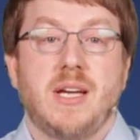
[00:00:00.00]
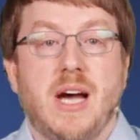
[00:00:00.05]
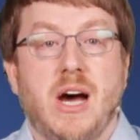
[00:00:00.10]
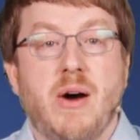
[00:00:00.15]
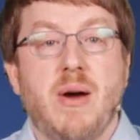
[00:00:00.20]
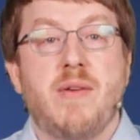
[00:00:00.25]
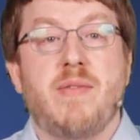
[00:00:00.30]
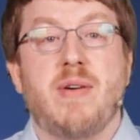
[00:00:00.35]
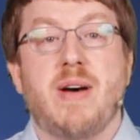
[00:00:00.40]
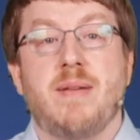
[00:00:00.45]

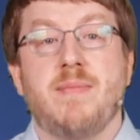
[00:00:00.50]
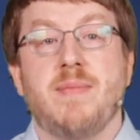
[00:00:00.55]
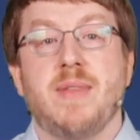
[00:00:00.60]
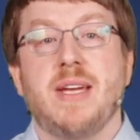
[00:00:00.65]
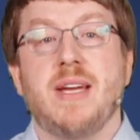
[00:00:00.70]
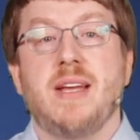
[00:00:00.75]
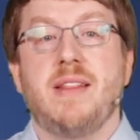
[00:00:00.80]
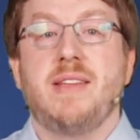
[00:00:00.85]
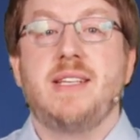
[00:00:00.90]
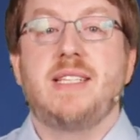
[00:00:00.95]
However,
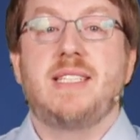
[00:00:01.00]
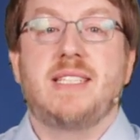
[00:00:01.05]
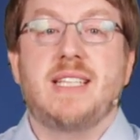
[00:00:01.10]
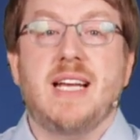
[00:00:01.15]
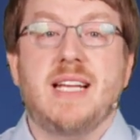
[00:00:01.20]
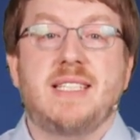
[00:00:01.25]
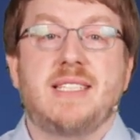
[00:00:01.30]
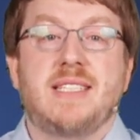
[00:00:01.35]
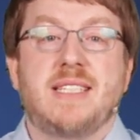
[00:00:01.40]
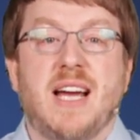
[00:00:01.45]
these
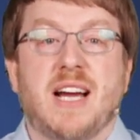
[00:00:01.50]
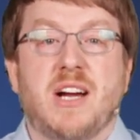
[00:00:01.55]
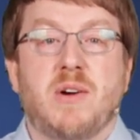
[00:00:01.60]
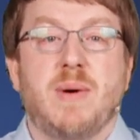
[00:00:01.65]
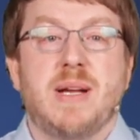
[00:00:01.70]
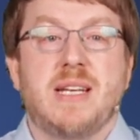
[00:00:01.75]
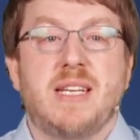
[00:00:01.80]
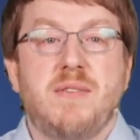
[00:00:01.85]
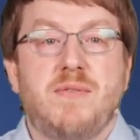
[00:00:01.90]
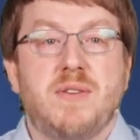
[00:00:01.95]
tests are
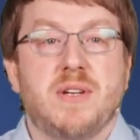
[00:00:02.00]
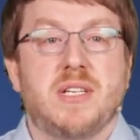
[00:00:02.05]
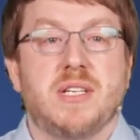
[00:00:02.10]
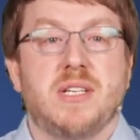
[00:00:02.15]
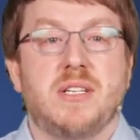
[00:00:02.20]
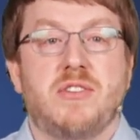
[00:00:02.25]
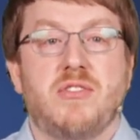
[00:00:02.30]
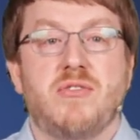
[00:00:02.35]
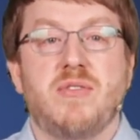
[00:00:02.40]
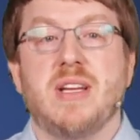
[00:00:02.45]
quite
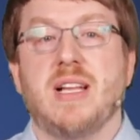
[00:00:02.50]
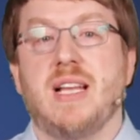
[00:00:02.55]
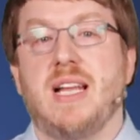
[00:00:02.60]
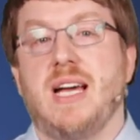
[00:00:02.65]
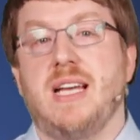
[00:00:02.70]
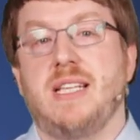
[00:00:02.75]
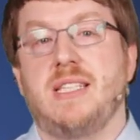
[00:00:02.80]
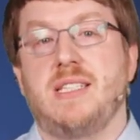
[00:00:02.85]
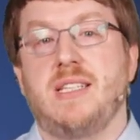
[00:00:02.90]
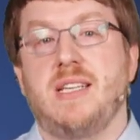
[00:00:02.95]
difficult to
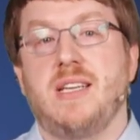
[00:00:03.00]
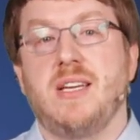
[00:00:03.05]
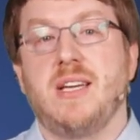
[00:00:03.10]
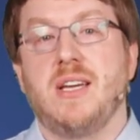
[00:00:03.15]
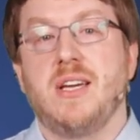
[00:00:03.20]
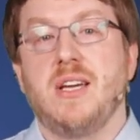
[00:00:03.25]
realize.